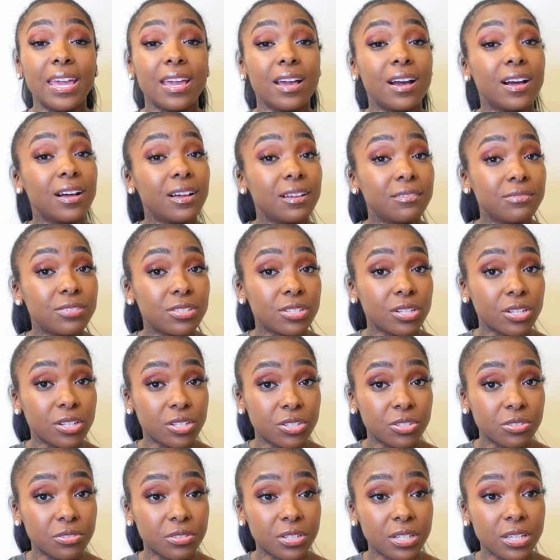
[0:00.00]
of
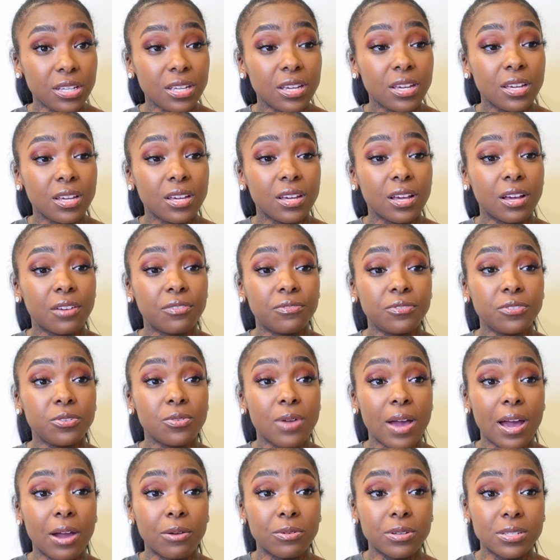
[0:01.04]
surgery, a
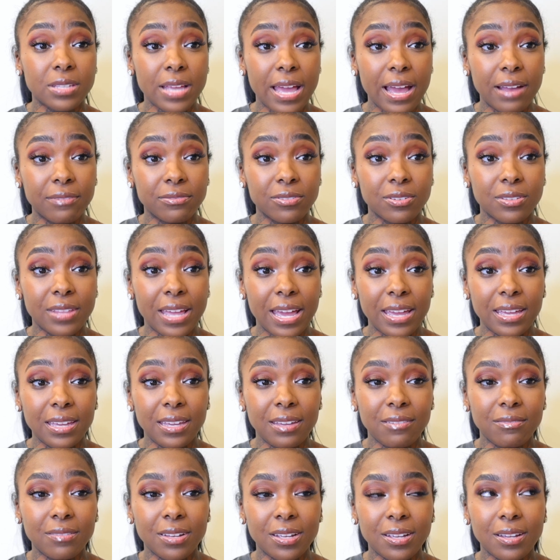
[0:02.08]
few hours after that
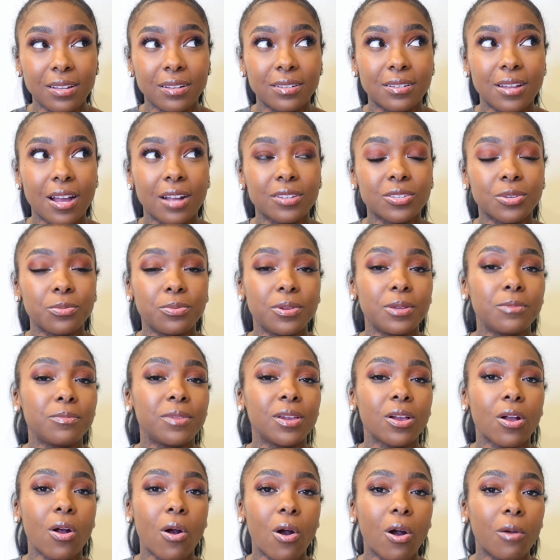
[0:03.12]
evening, Dr.
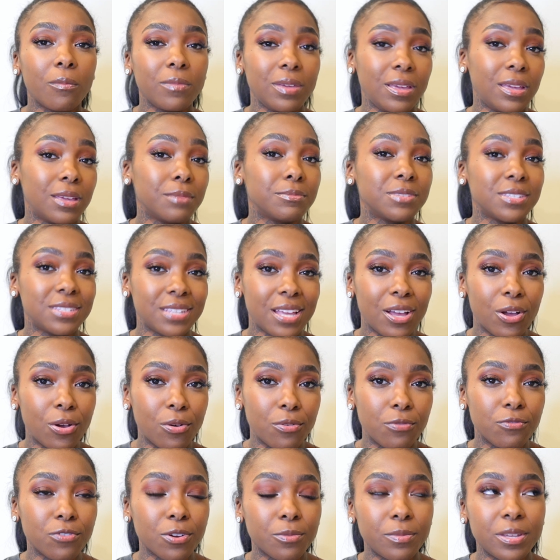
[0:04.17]
Pittman called me
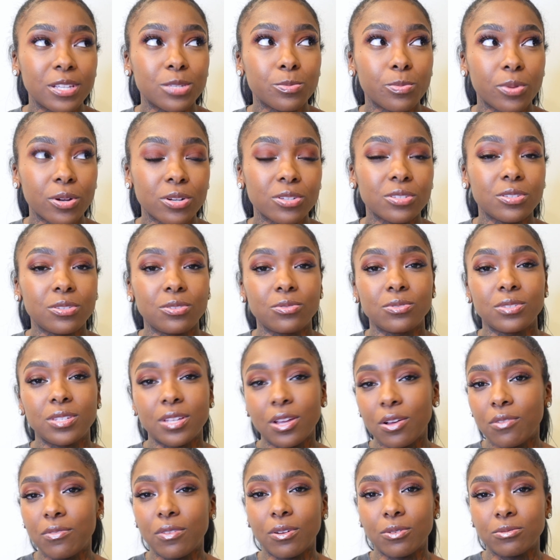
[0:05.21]
himself from his personal
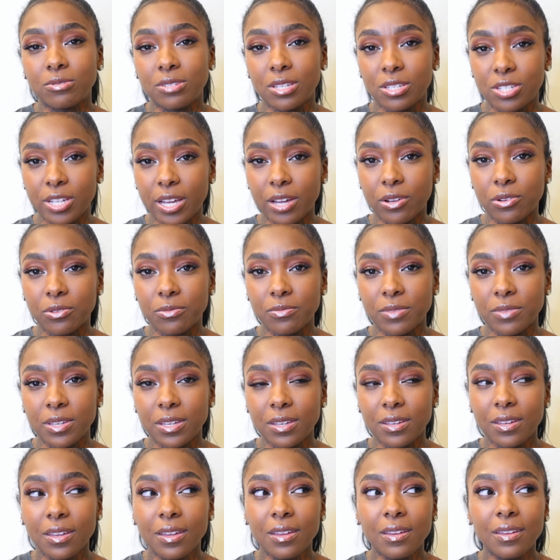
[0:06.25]
cell phone to check on
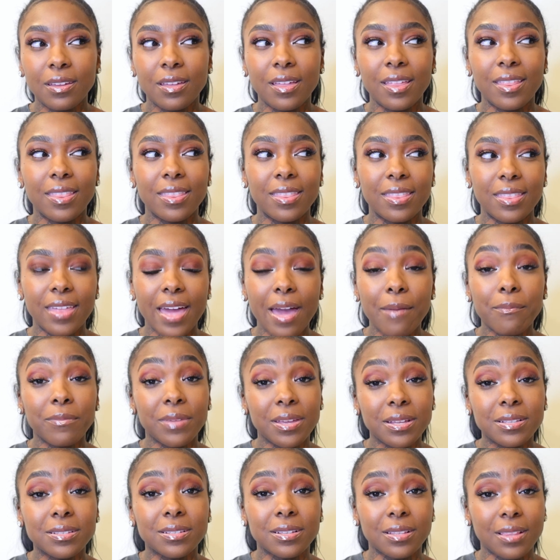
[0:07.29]
me. That
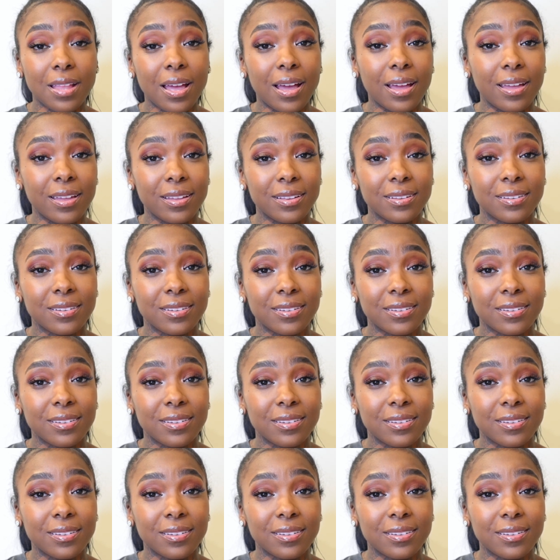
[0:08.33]
means a lot.